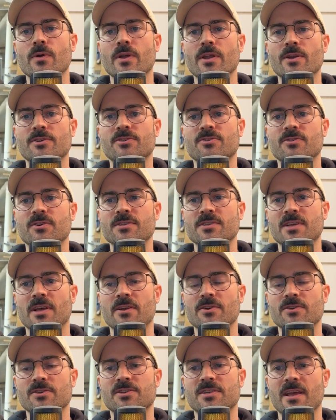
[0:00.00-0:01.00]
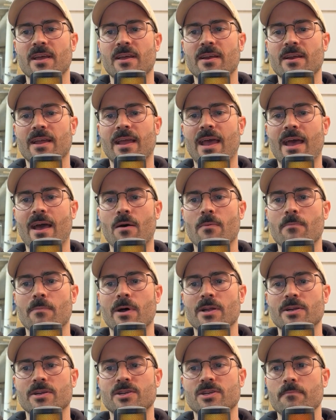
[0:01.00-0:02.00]
industries, understanding how
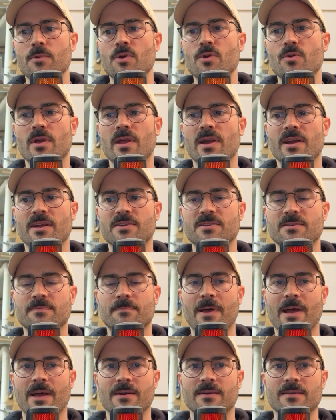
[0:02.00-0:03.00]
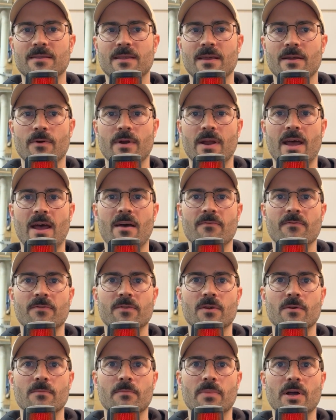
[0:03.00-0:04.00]
much you can expect they would have in
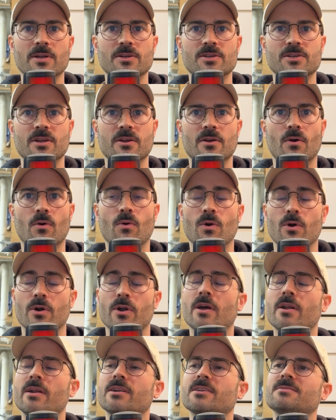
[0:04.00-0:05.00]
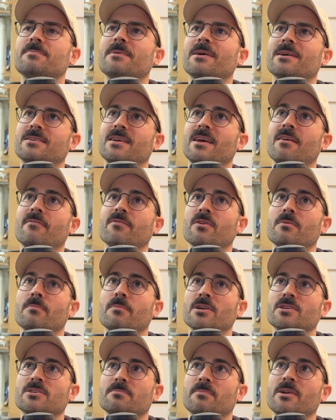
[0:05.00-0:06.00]
their budget or not expect to have in their
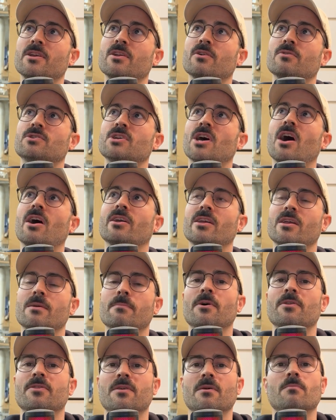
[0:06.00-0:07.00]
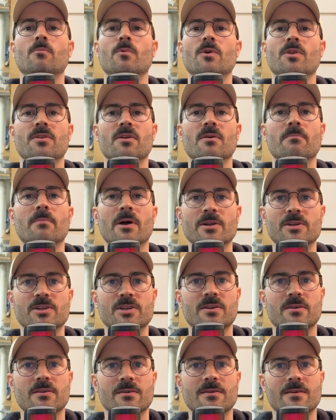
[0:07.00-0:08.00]
budget, but, talking about them with their
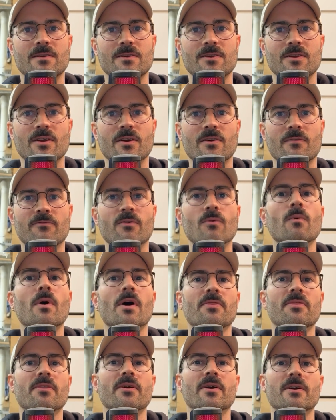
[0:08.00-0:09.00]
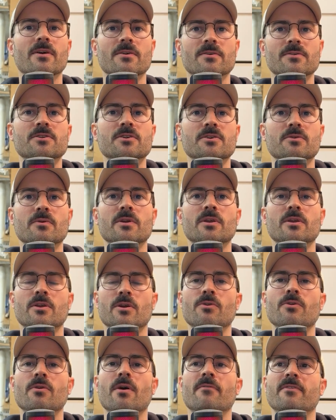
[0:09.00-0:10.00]
budget, for what they're doing,
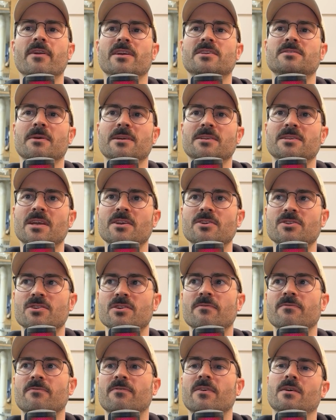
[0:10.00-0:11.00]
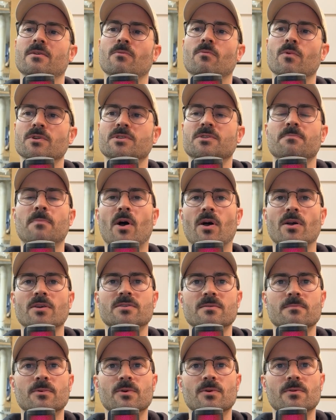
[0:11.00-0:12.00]
you have an expectation of what's
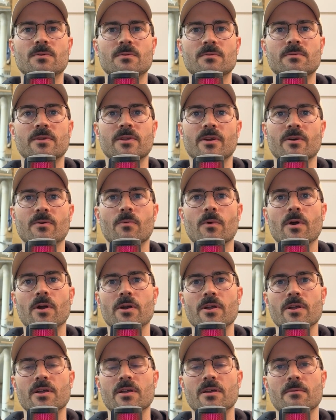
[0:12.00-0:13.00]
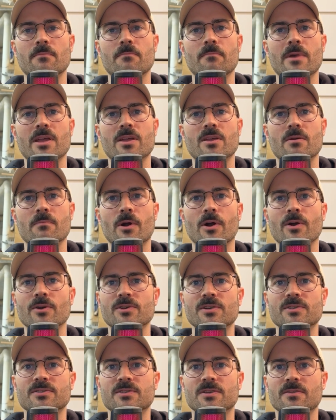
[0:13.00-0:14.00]
possible, where you can make your
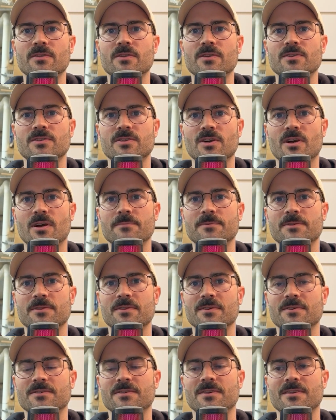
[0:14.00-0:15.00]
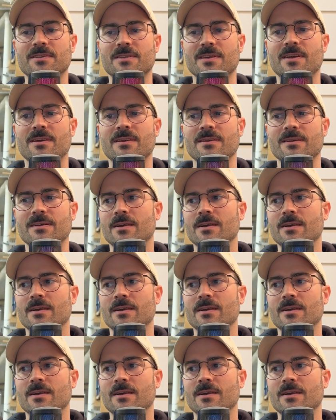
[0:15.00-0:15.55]
margins on these jobs and things like that.